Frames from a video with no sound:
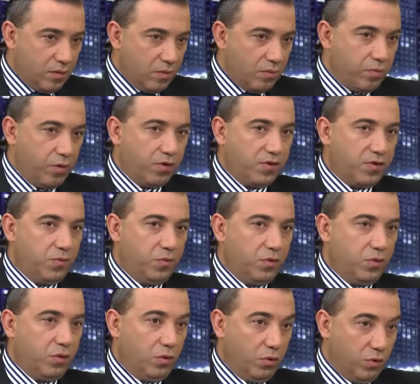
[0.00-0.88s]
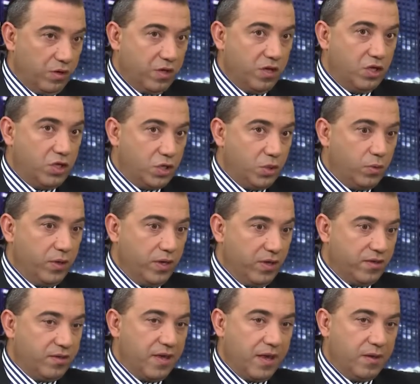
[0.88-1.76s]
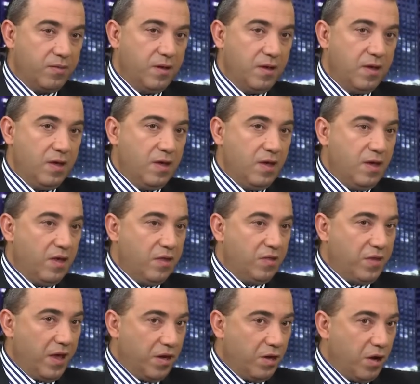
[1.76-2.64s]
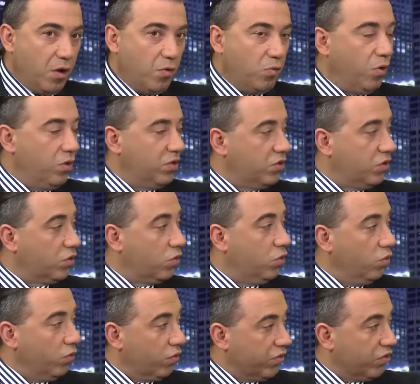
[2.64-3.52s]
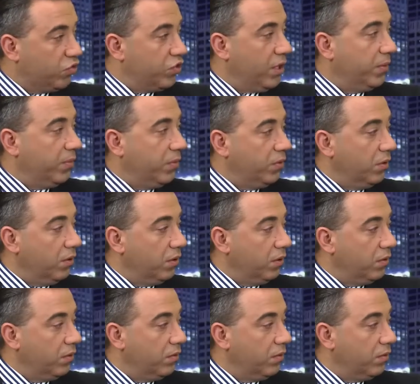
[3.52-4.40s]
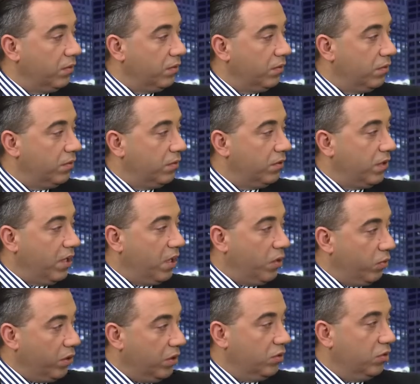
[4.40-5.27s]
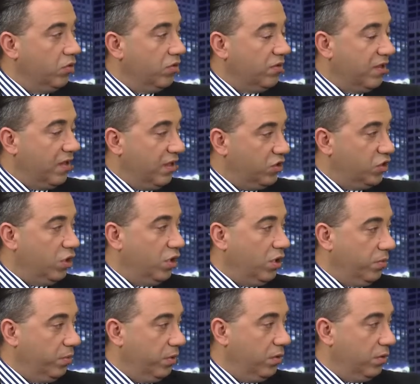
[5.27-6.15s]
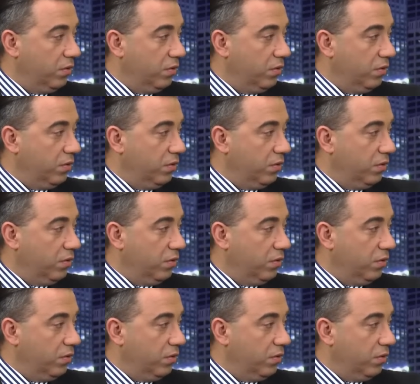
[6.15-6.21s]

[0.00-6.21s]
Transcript: possible, or the issue is that they don't want to cause trouble? They don't want to lose their job?